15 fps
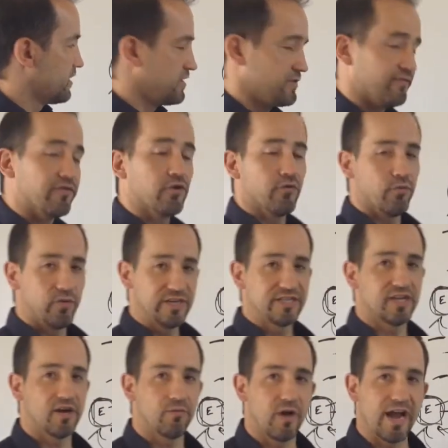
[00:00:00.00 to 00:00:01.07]
for the
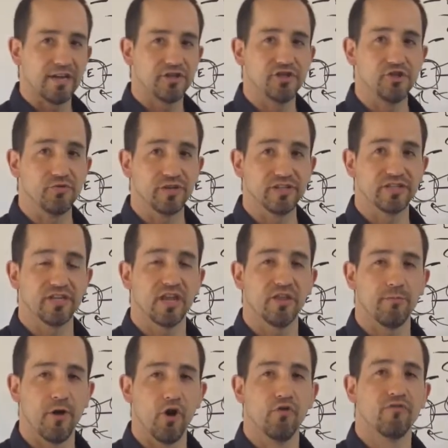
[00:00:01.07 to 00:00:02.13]
resale rights, you can sell
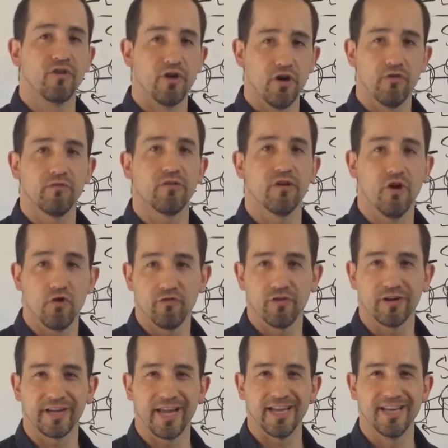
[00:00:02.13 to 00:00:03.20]
them over and over and over
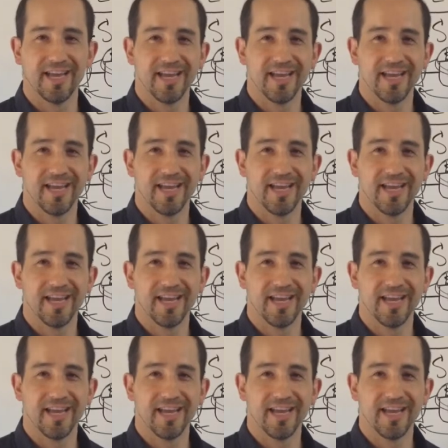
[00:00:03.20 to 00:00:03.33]
again.